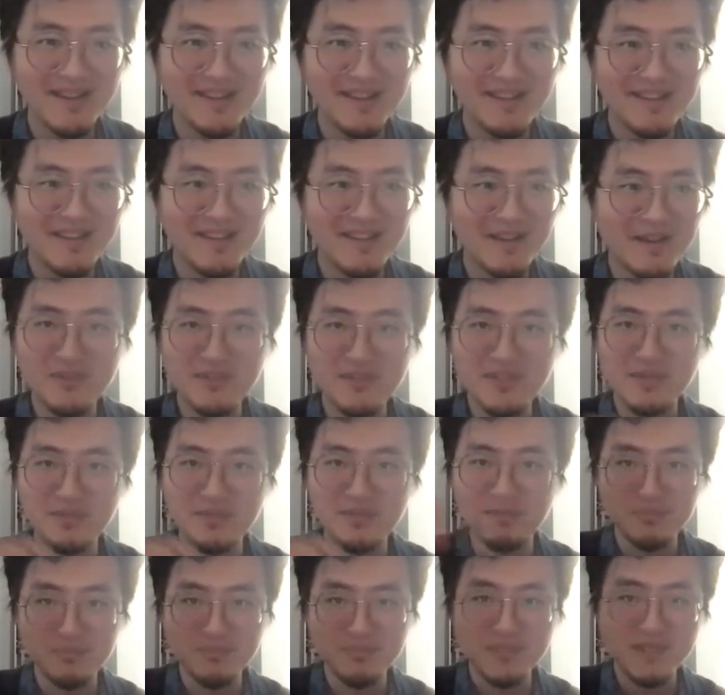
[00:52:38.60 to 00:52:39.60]
and
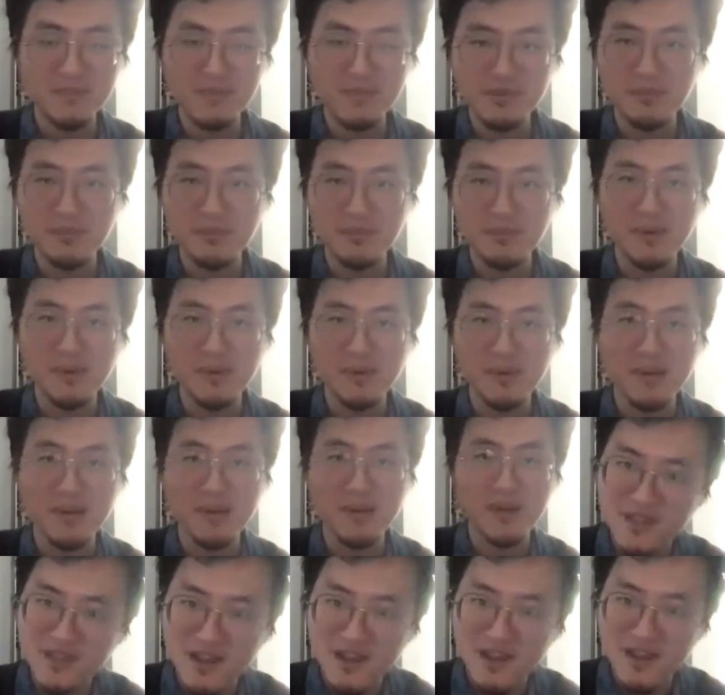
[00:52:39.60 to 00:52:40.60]
with some
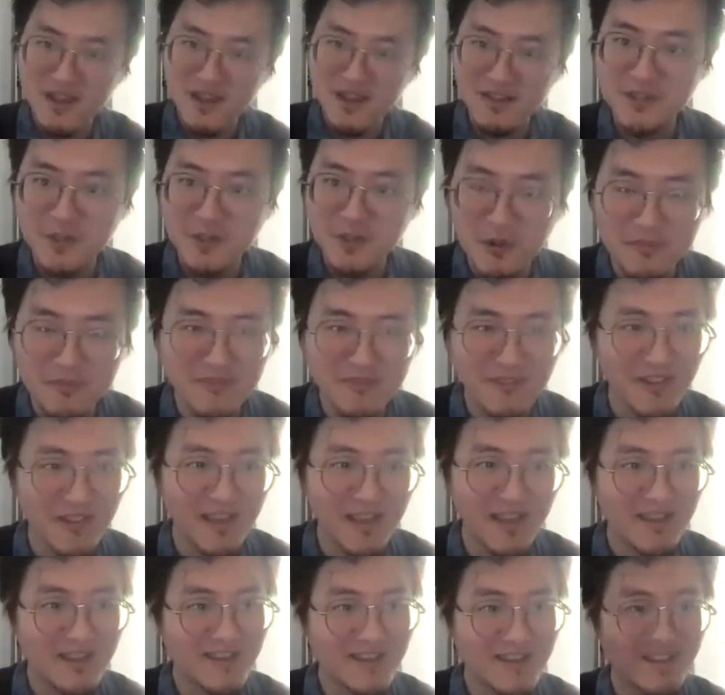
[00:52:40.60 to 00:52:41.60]
sprinkles of knowledge,
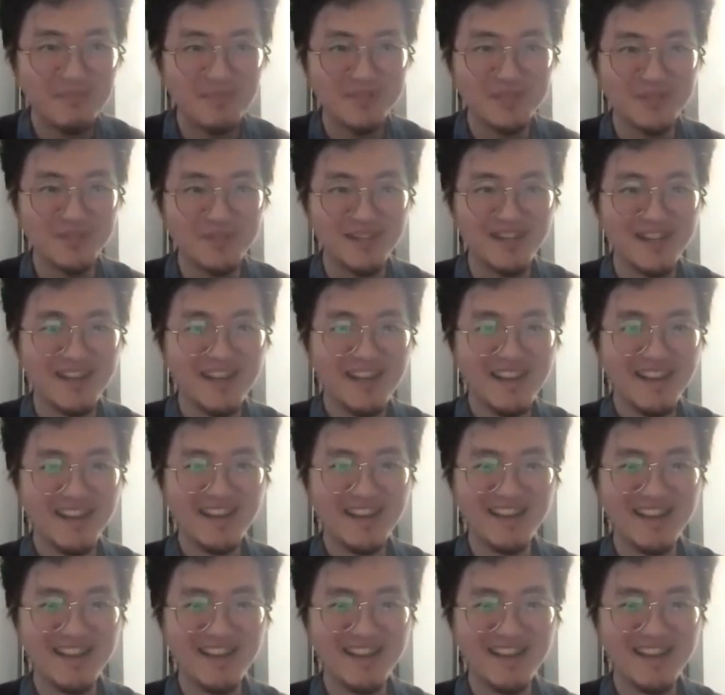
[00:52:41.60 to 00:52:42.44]
hopefully, in between.